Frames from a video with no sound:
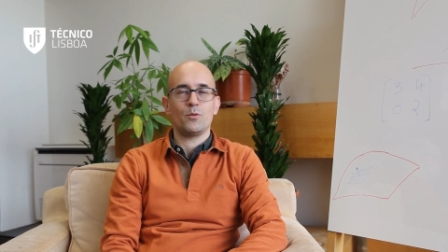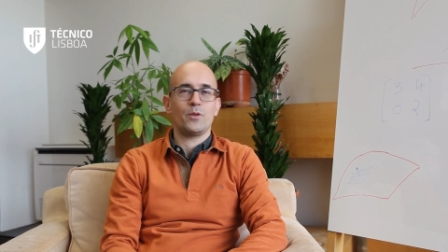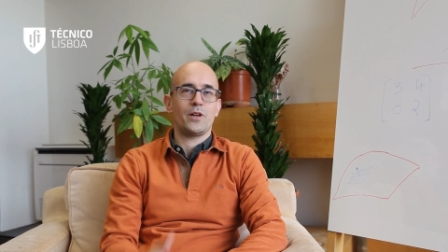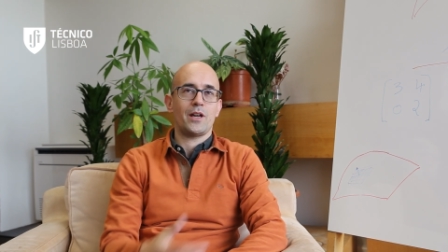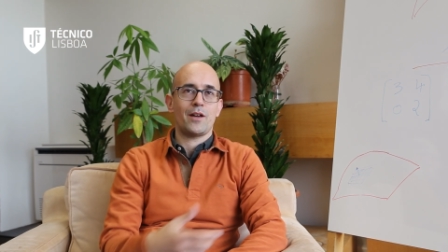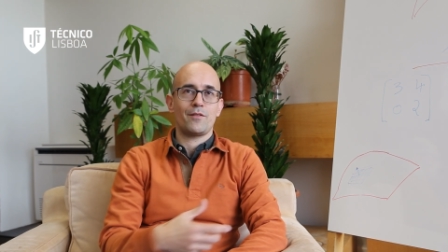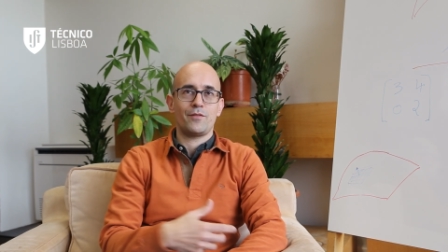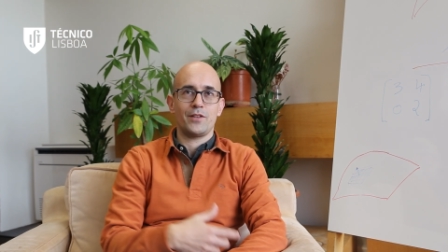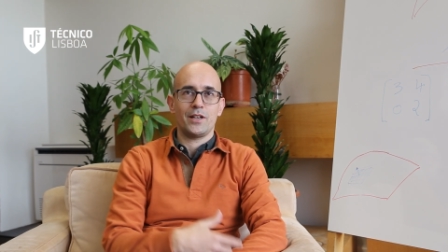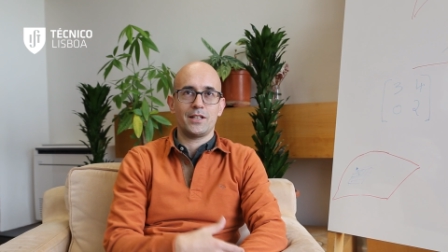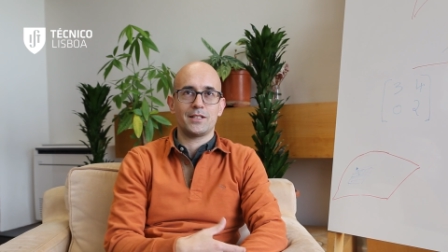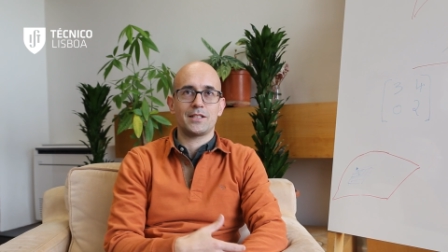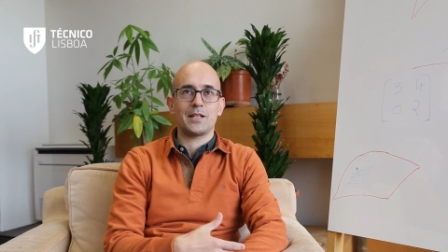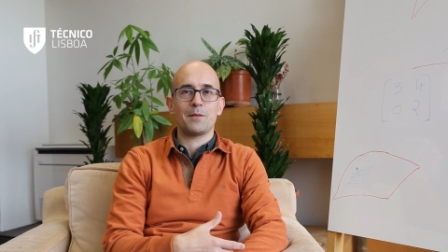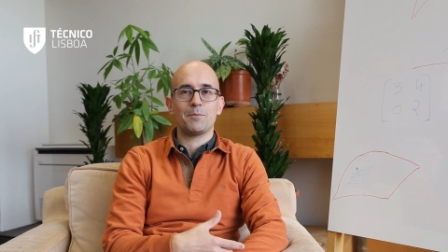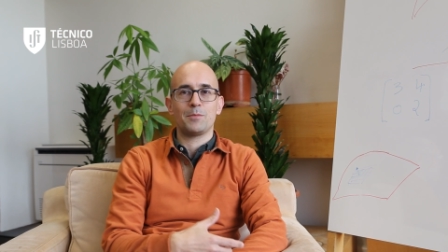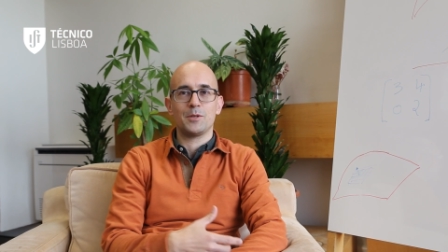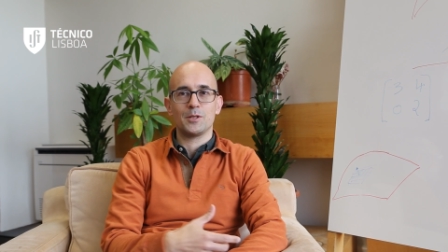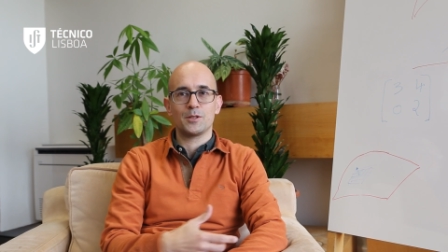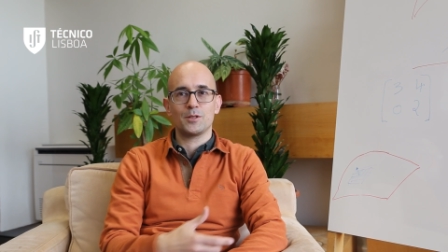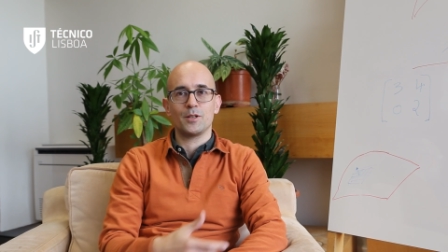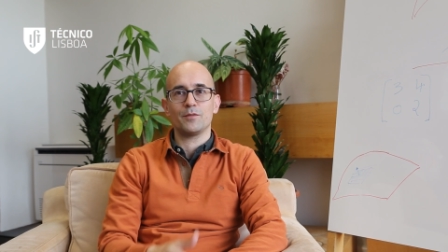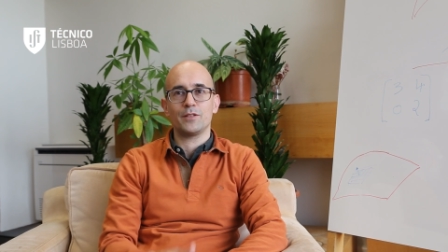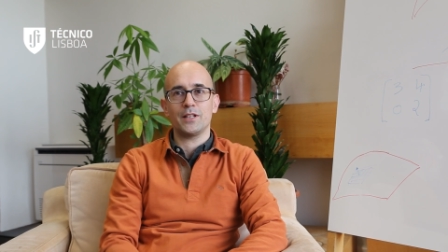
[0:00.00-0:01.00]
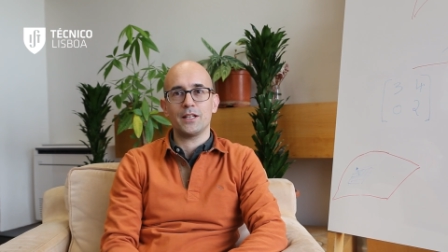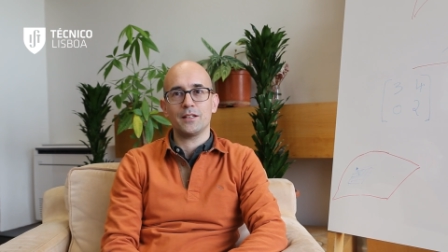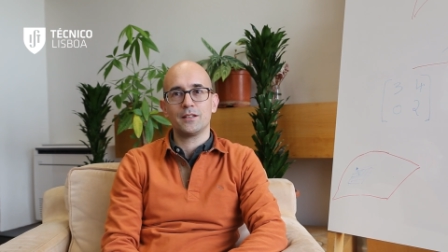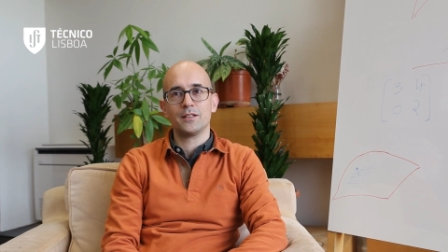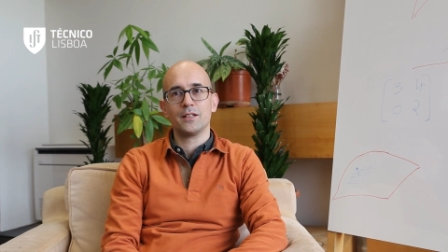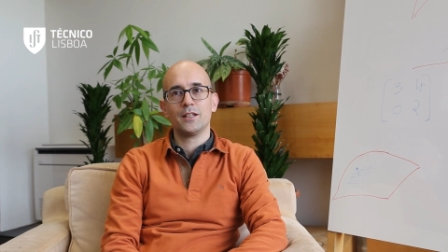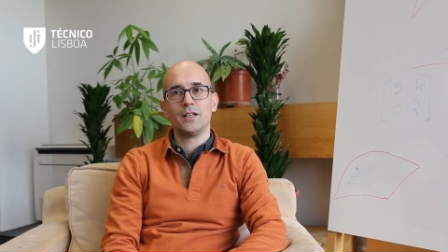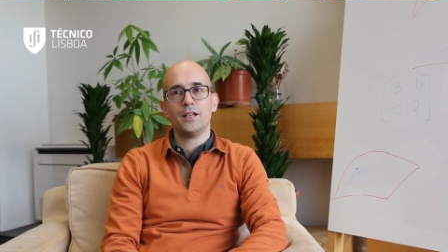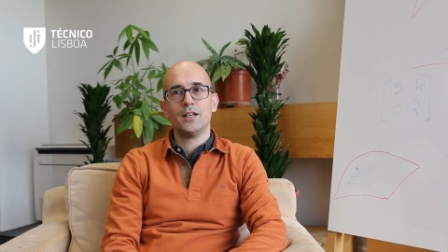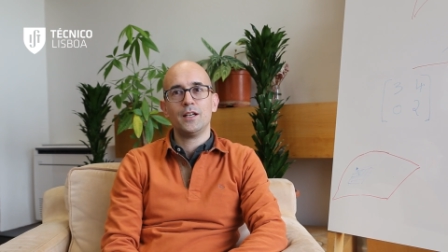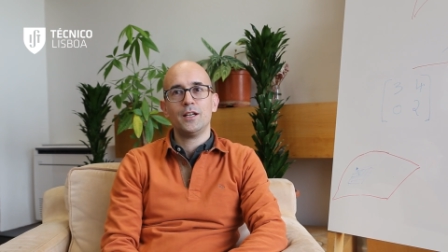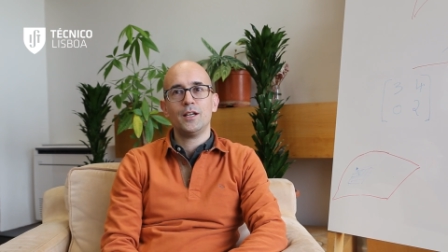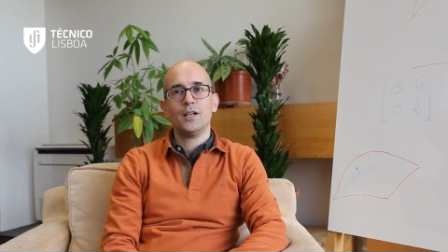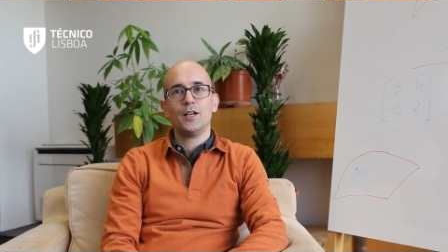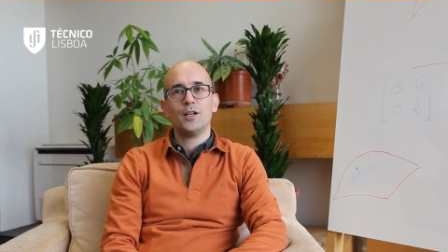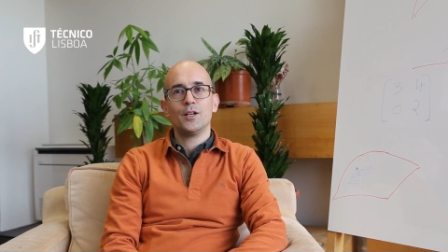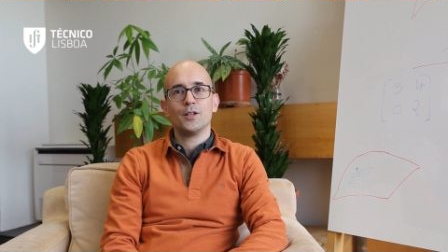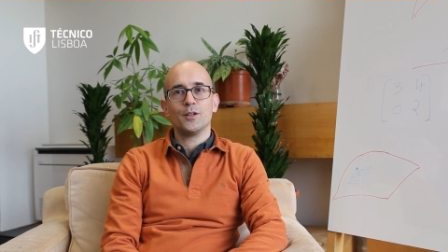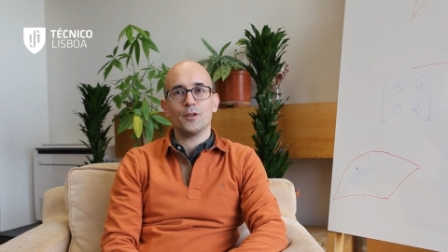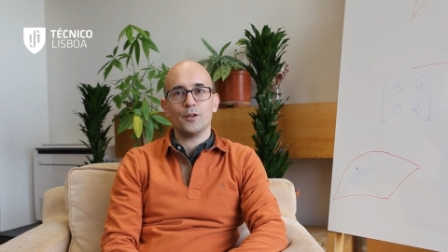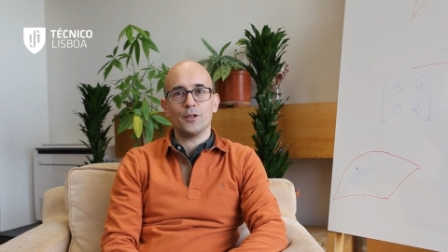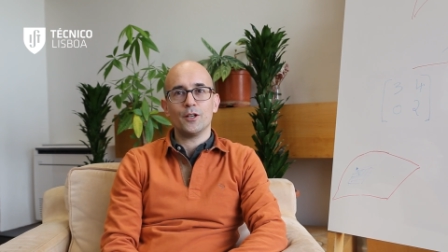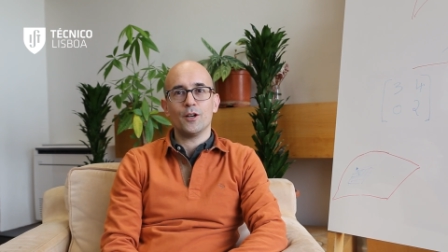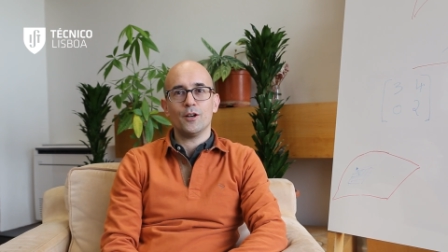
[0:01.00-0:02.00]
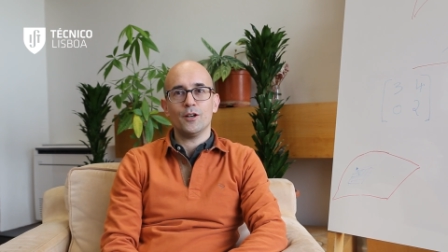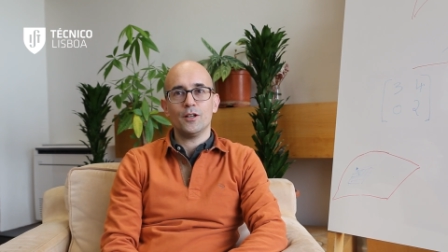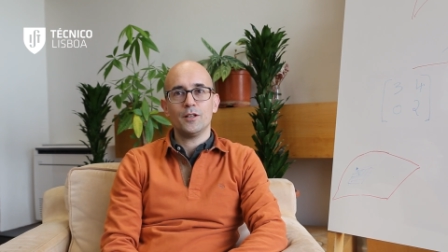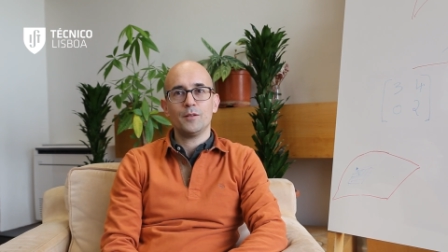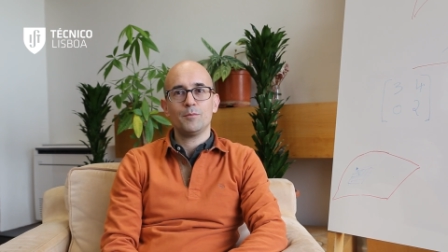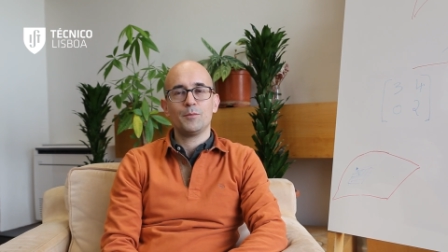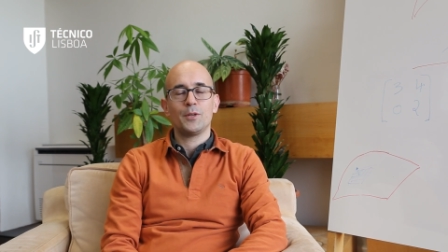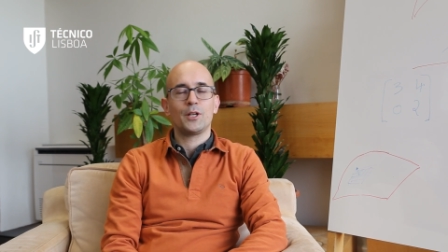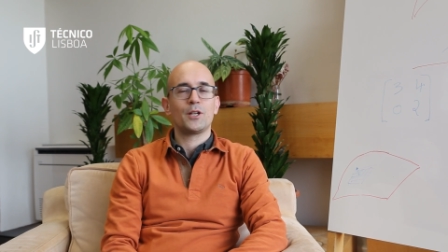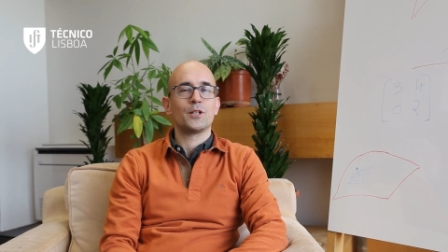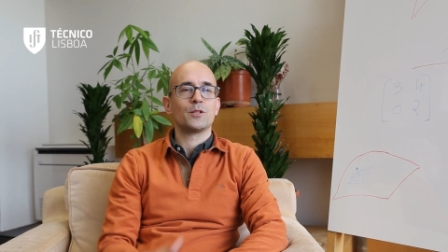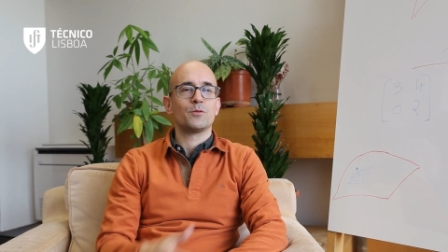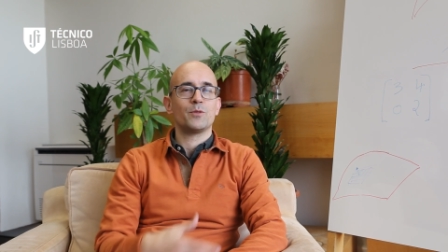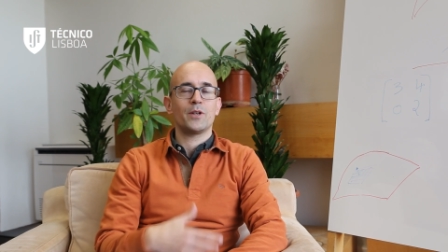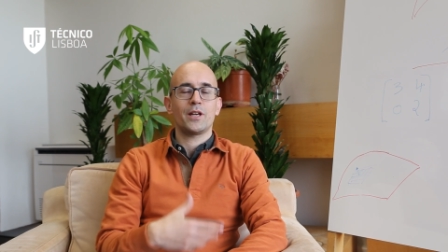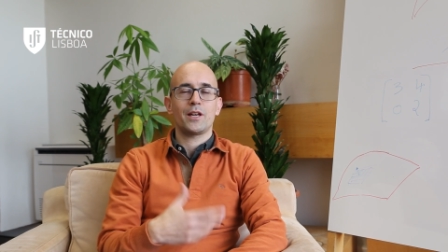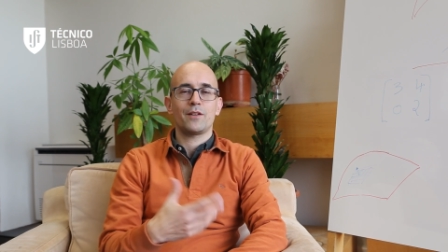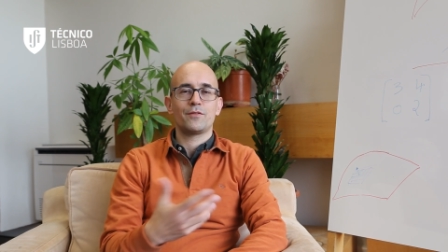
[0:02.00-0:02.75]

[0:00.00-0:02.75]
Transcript: We have examples of that going on because we